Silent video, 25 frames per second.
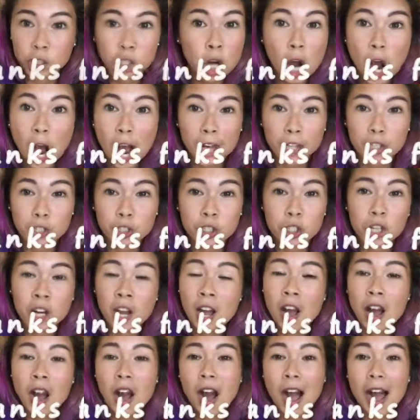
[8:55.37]
Gosh,
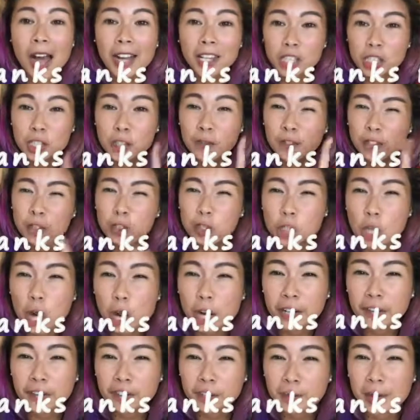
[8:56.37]
I just feel
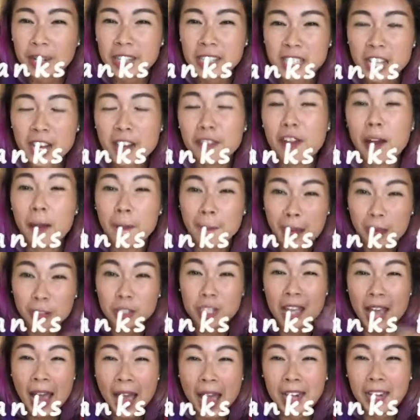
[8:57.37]
sorry for myself about
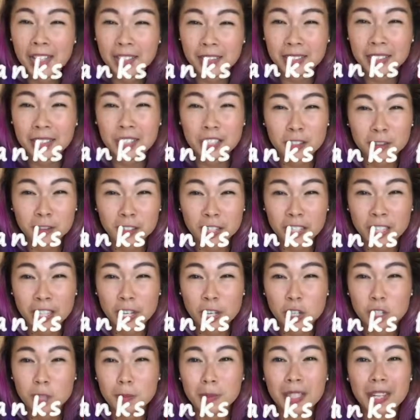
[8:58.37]
to edit these
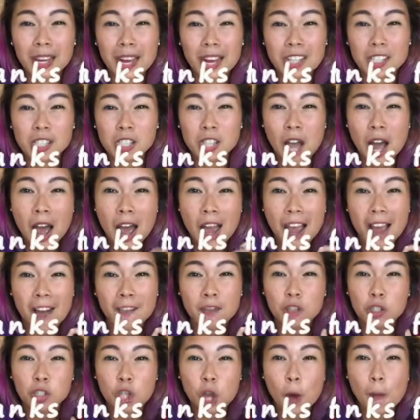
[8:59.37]
videos because I have
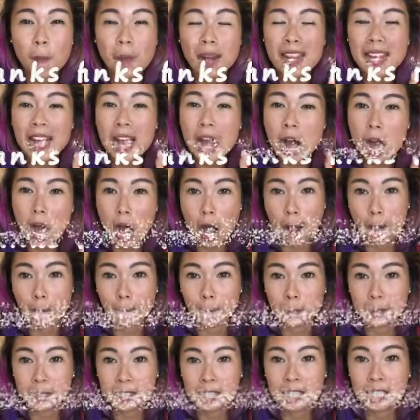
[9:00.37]
so many
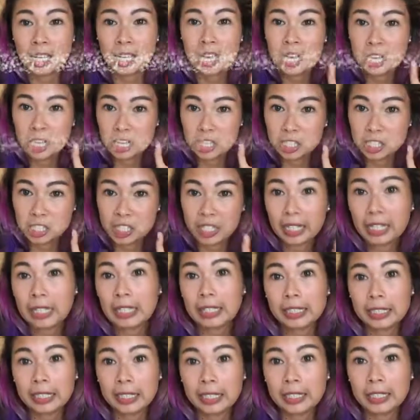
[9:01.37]
ums to
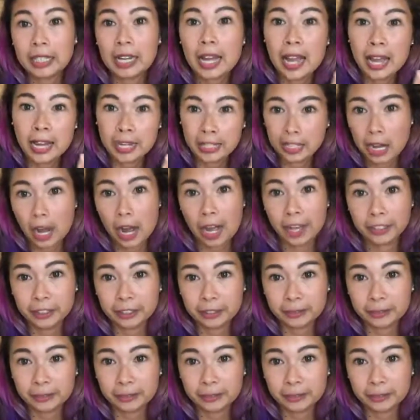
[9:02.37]
clean and cut.